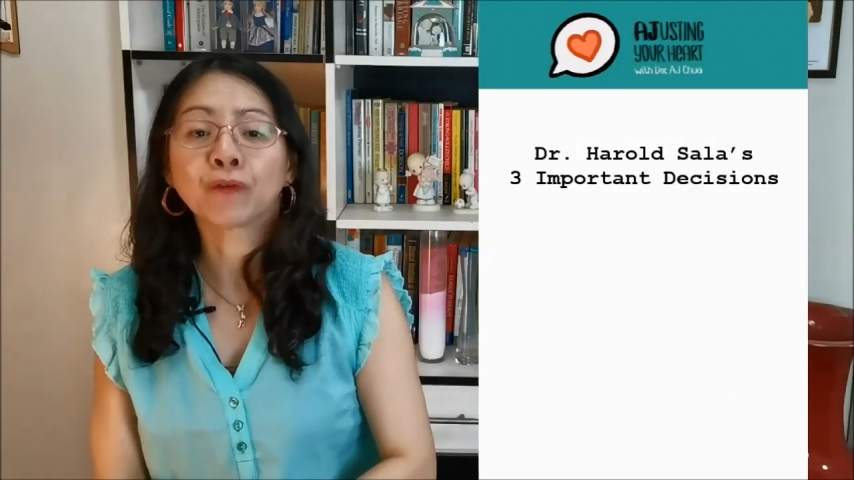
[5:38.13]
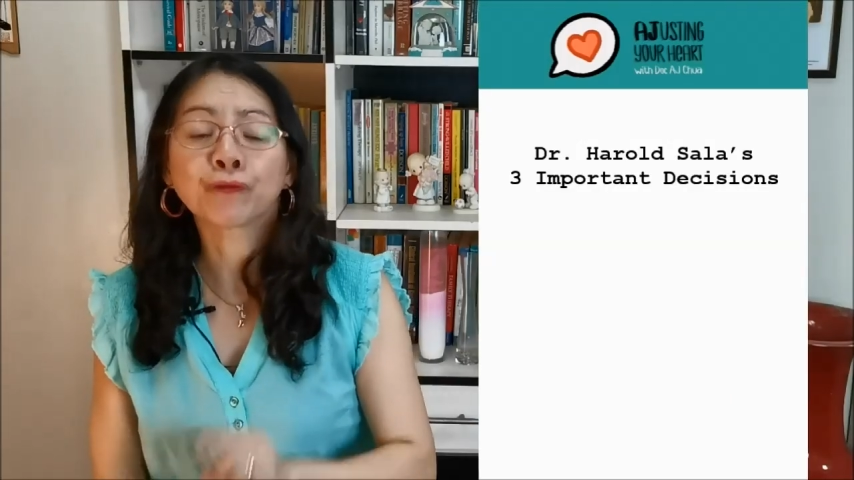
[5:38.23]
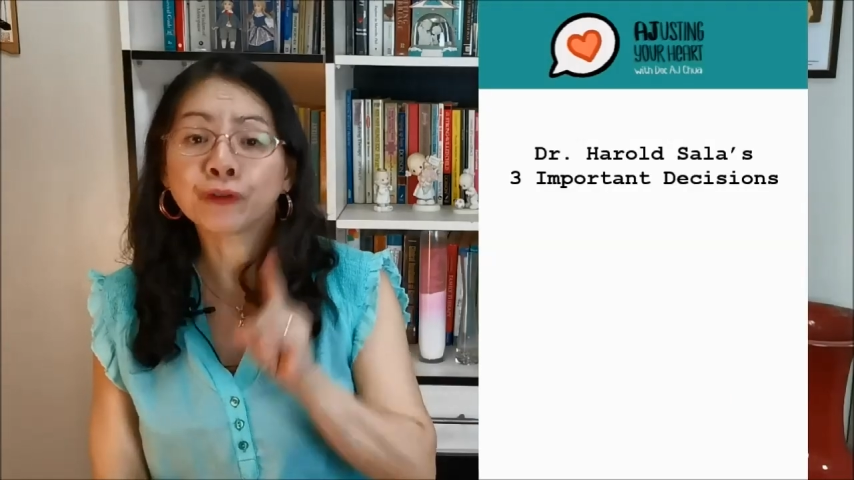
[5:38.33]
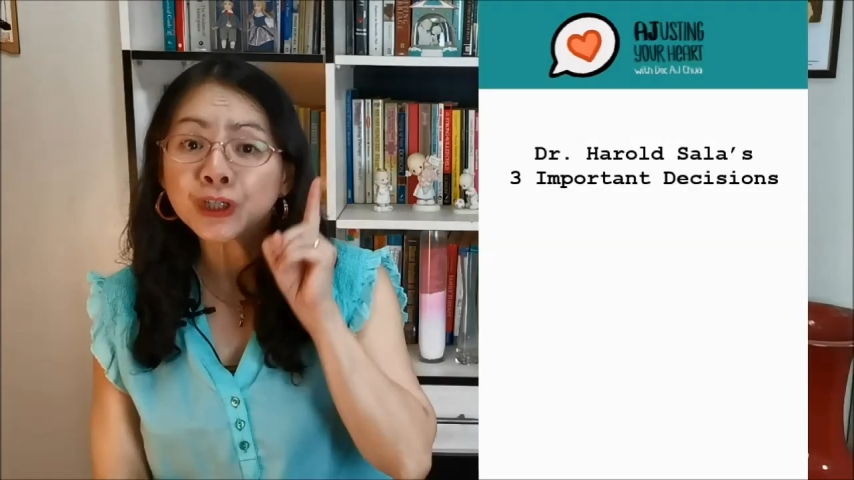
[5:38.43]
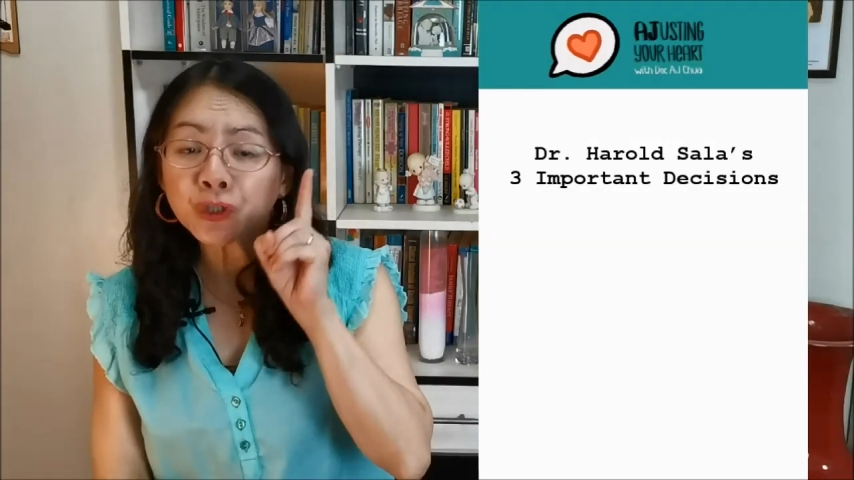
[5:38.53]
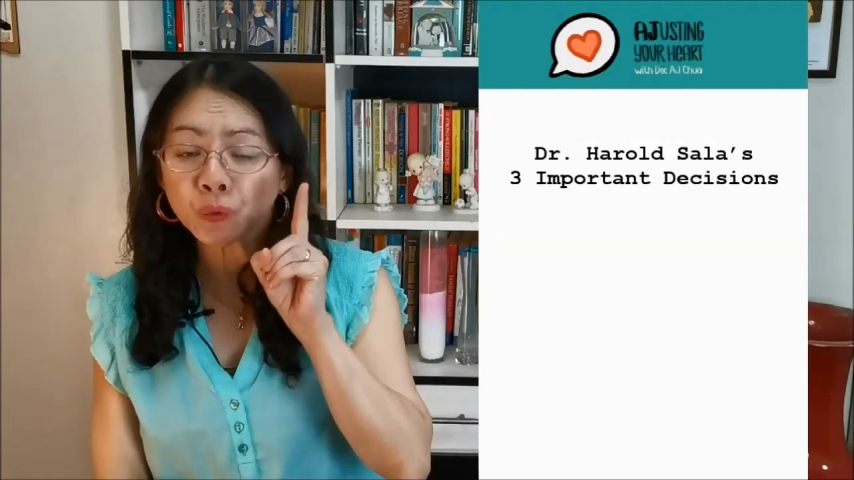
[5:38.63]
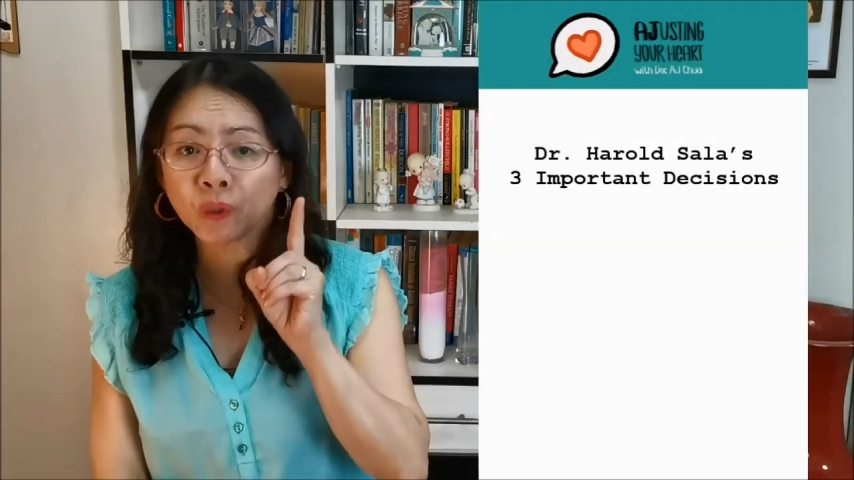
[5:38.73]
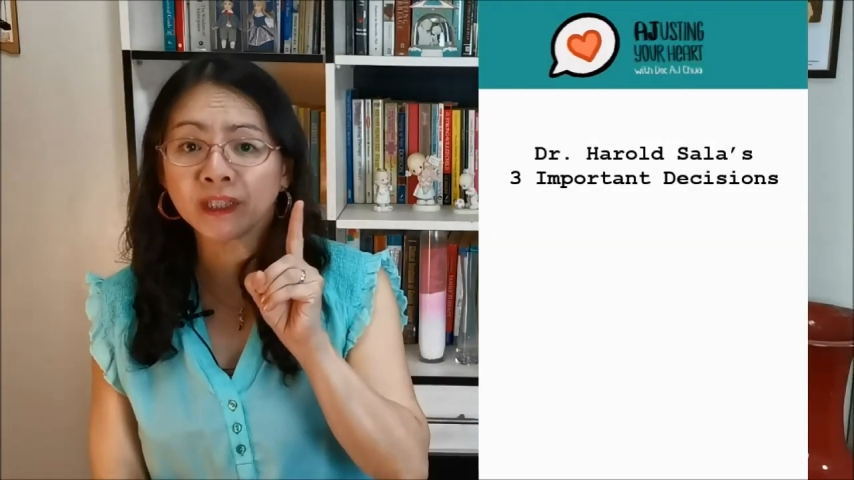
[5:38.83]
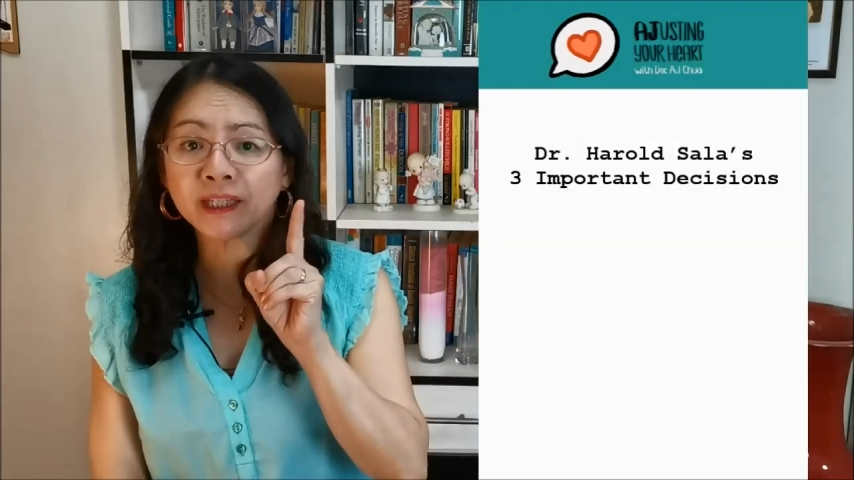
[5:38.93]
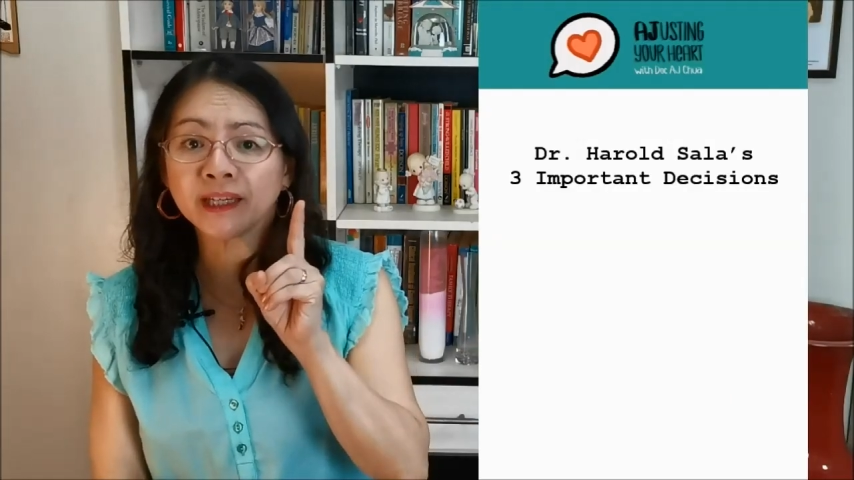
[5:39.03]
the
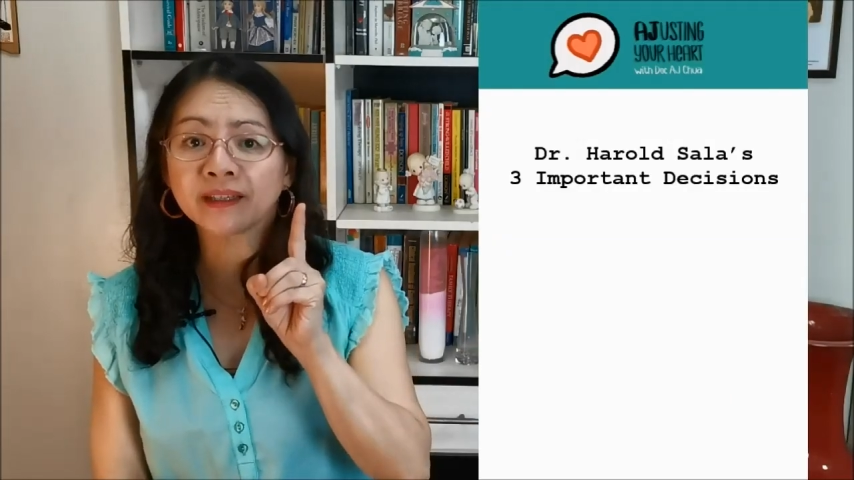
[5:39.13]
first one